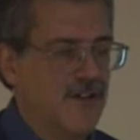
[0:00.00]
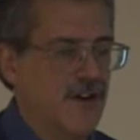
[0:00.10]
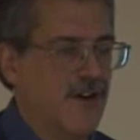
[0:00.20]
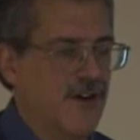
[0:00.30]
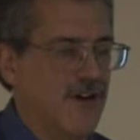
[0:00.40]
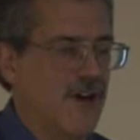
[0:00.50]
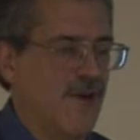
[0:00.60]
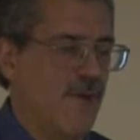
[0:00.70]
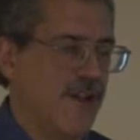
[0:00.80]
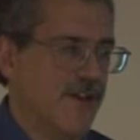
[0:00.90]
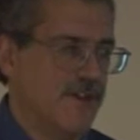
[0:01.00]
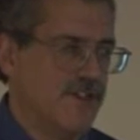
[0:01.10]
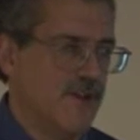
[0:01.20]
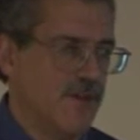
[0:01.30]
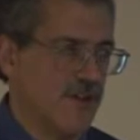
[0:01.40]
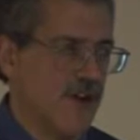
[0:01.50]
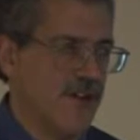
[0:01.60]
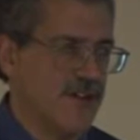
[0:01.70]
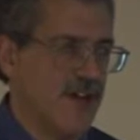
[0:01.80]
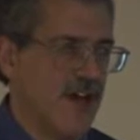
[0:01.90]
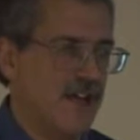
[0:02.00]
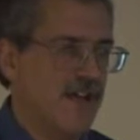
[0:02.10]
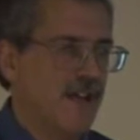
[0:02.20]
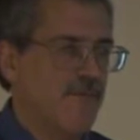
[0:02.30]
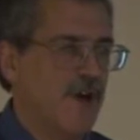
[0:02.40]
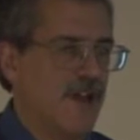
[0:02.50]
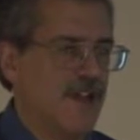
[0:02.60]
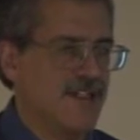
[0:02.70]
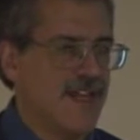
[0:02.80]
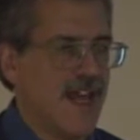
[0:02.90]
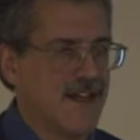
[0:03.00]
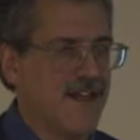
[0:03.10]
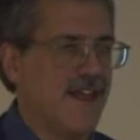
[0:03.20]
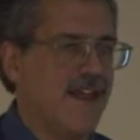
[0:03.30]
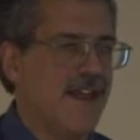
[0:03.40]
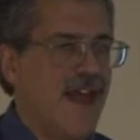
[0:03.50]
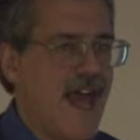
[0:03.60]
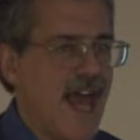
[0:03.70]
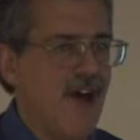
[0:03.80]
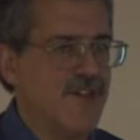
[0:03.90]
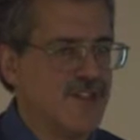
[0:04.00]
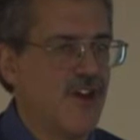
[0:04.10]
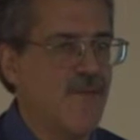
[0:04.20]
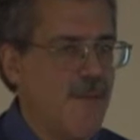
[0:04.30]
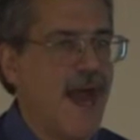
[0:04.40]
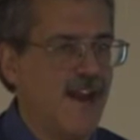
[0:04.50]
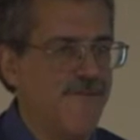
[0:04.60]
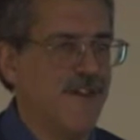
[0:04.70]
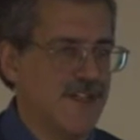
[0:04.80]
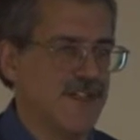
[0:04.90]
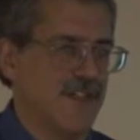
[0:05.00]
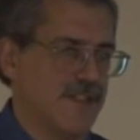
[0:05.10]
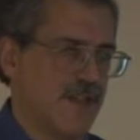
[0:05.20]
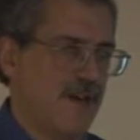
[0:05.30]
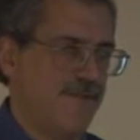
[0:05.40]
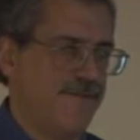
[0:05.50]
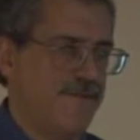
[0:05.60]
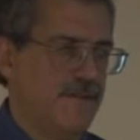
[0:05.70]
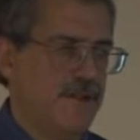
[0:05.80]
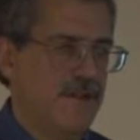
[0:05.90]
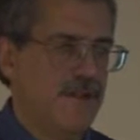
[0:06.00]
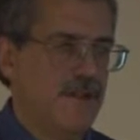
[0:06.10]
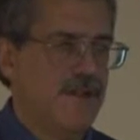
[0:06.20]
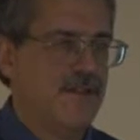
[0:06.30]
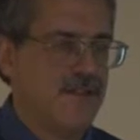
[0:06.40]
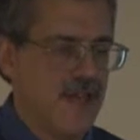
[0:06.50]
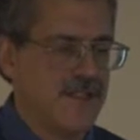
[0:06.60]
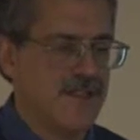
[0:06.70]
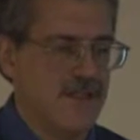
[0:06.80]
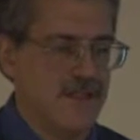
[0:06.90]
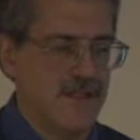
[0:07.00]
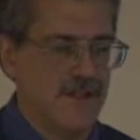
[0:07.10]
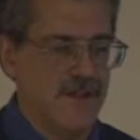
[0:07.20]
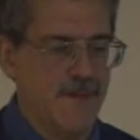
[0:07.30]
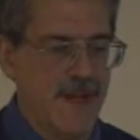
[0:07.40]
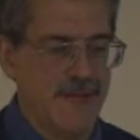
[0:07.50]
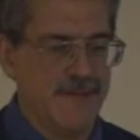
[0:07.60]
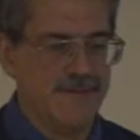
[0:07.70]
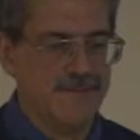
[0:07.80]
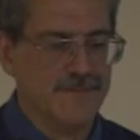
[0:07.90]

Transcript: or whether it's human caused or not, but exactly how it's going to manifest itself. That's still under debate.